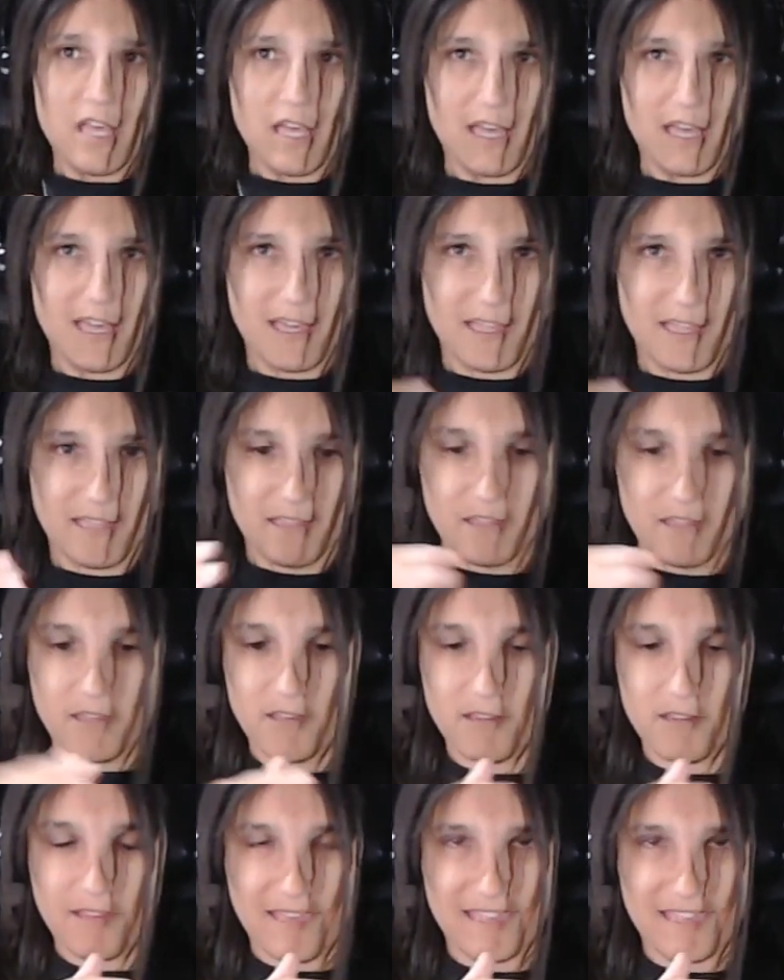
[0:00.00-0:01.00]
Uh,
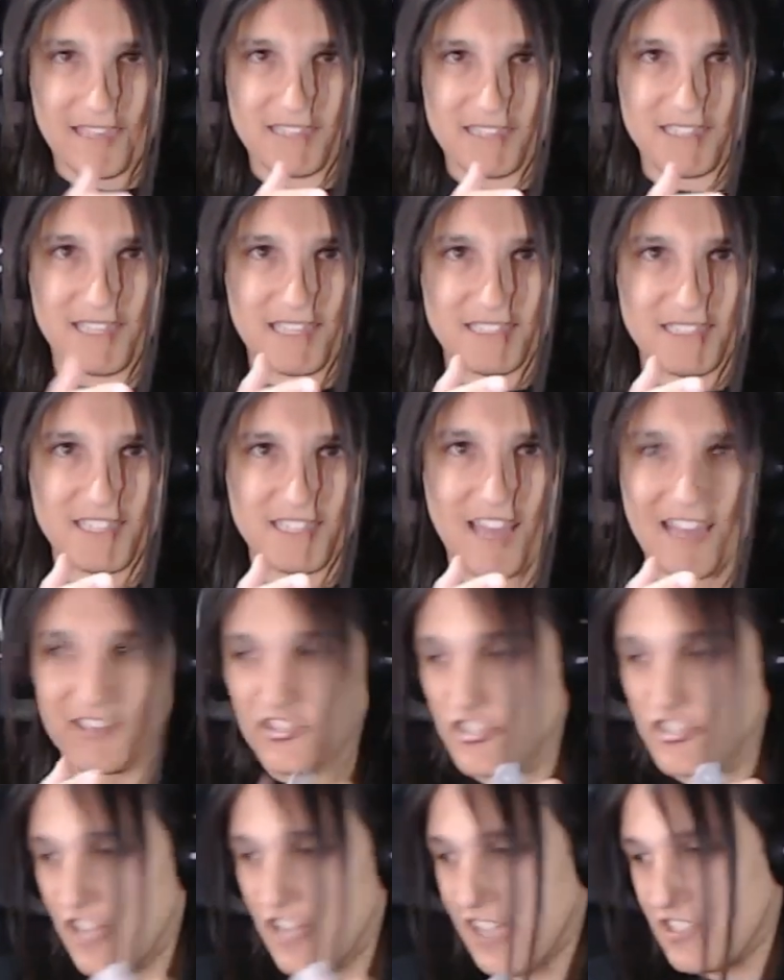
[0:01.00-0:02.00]
like, it's it's
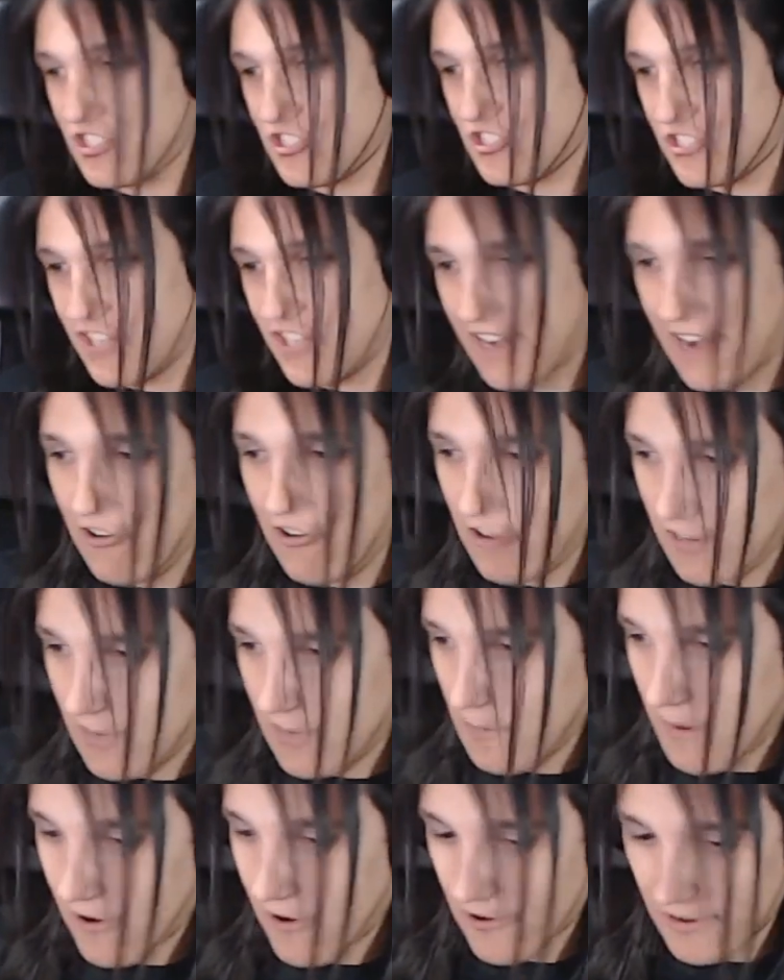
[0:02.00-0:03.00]
not just generic
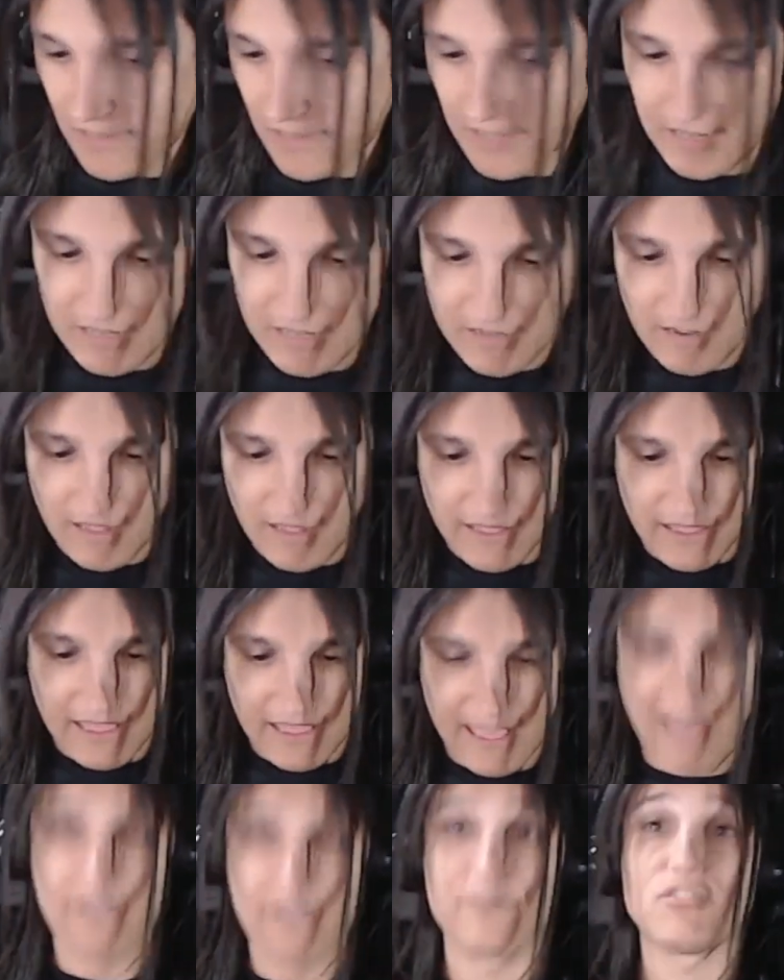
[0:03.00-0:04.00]
American.
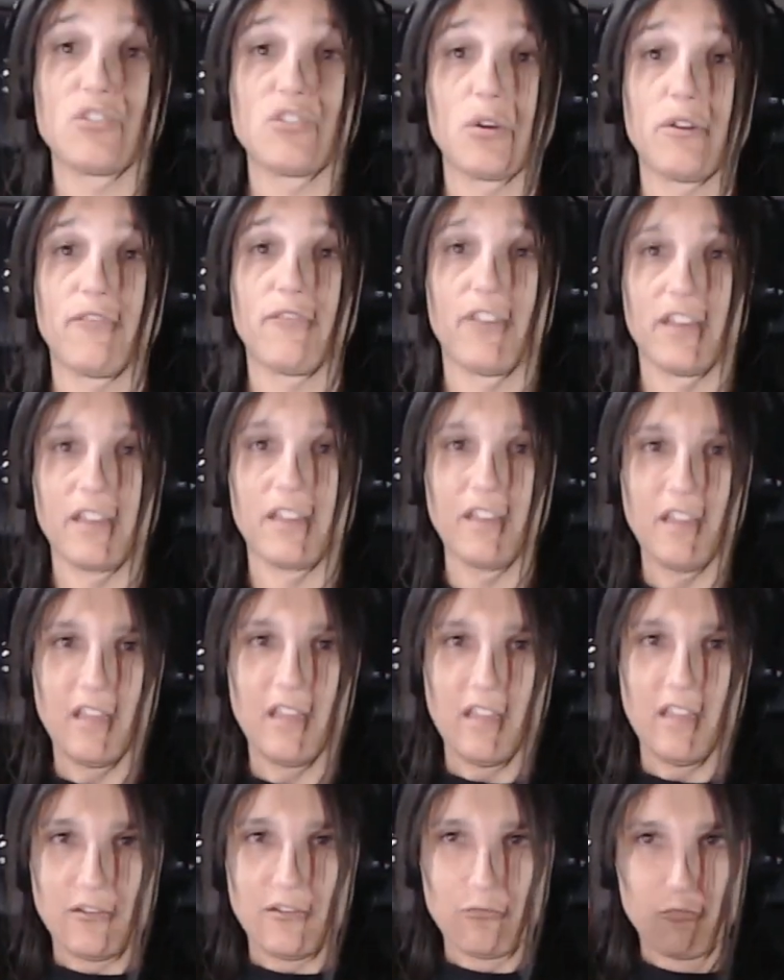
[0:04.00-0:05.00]
I, I, have sort of a
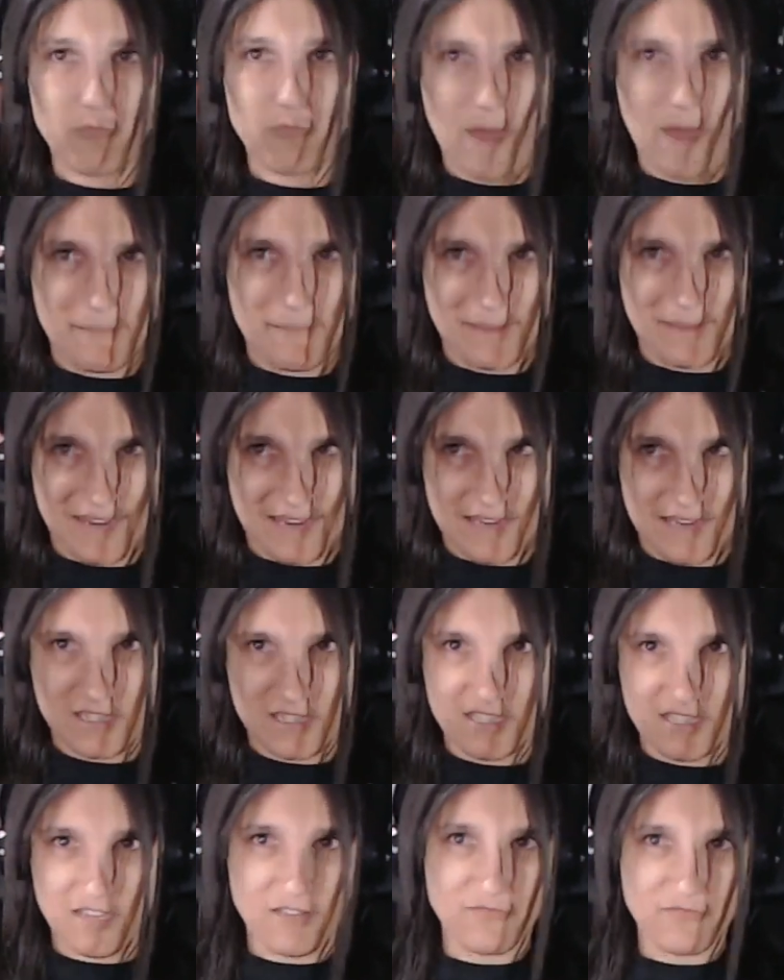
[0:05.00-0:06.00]

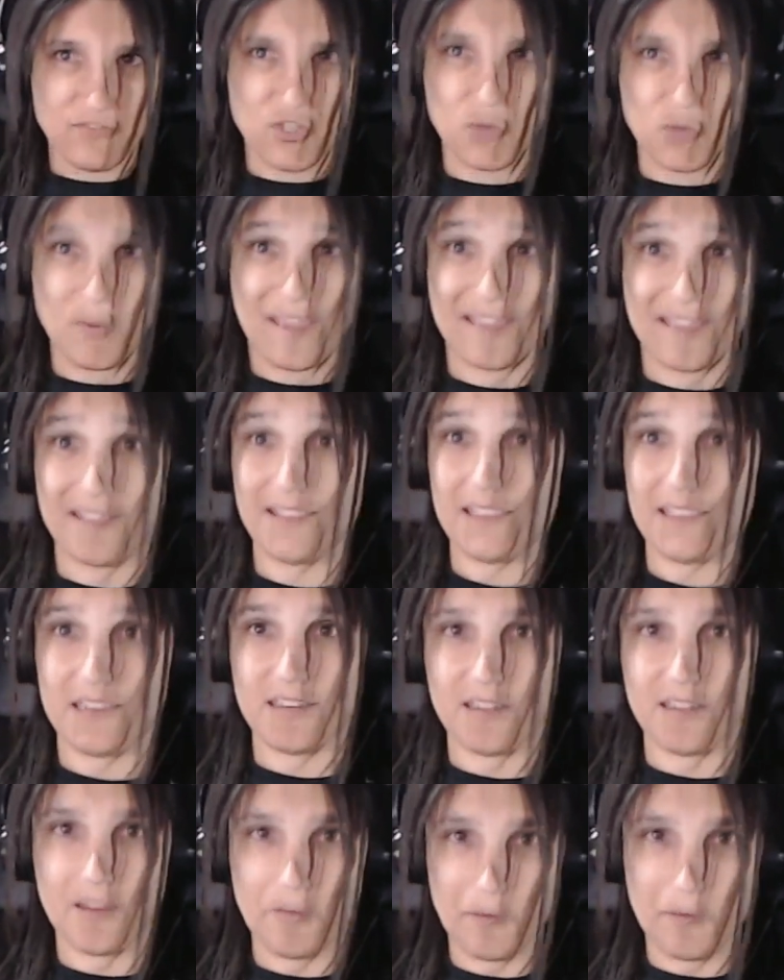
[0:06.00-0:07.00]
remnant of New
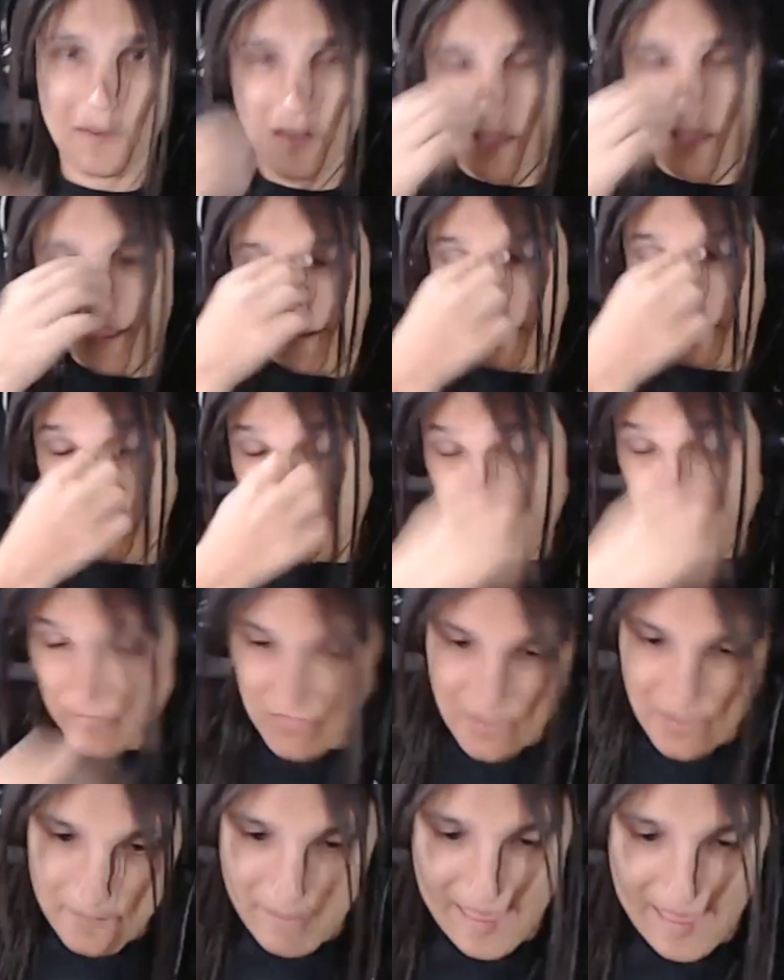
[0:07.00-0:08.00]
England going on.
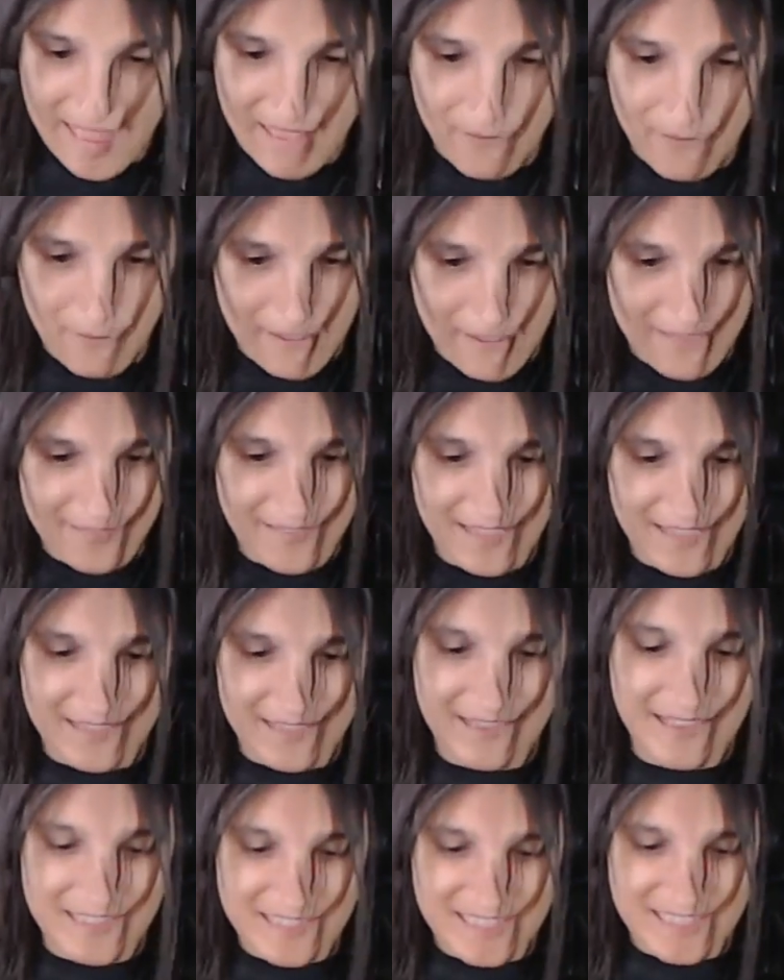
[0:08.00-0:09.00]
But anyway,
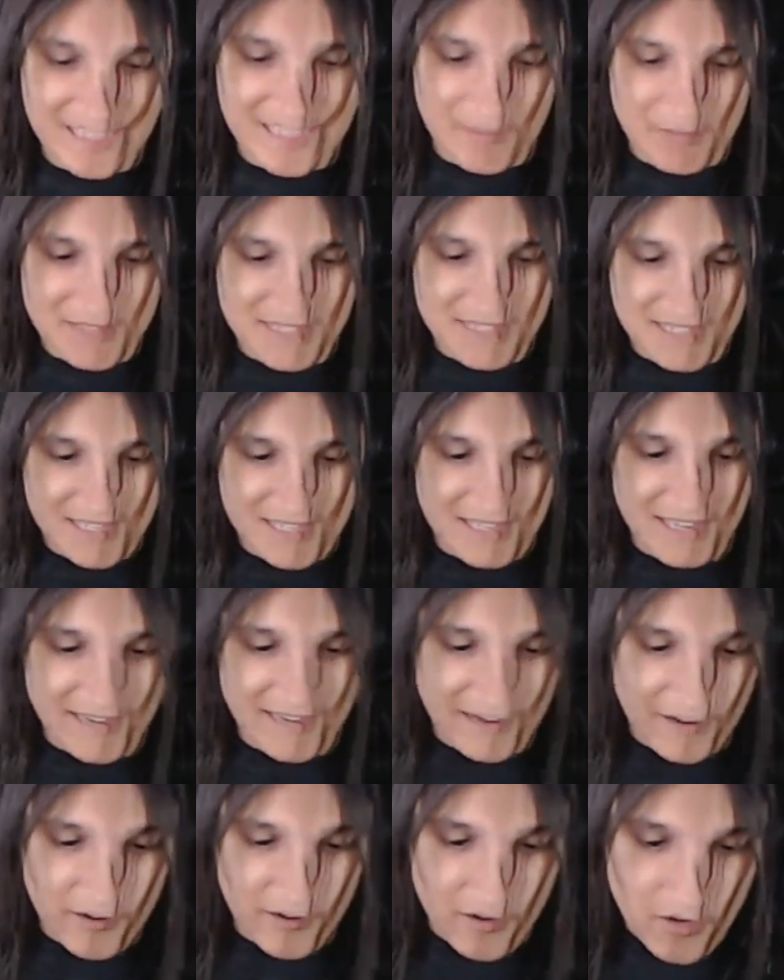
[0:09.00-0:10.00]
let, let's see what's in
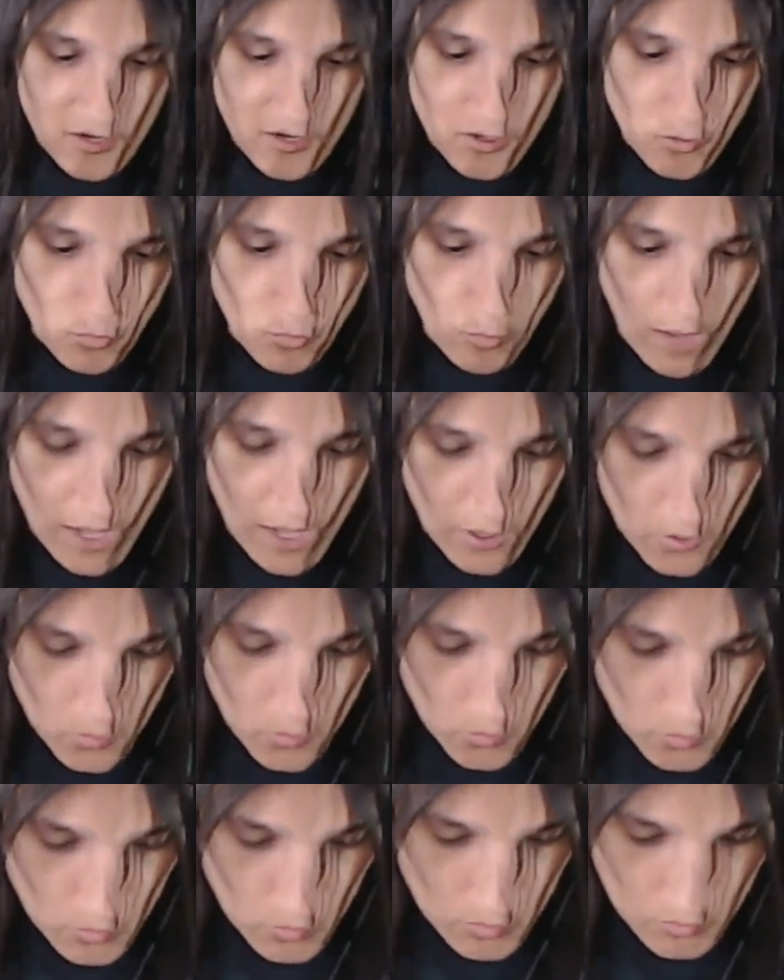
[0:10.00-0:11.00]
here.
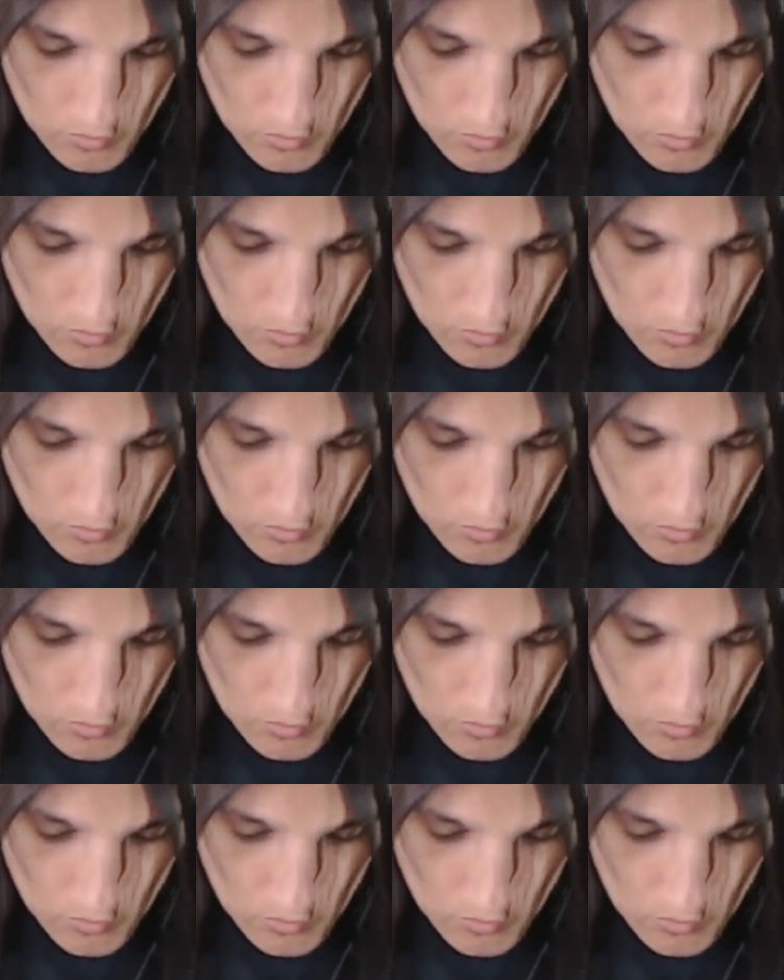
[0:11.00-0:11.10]
Whoa.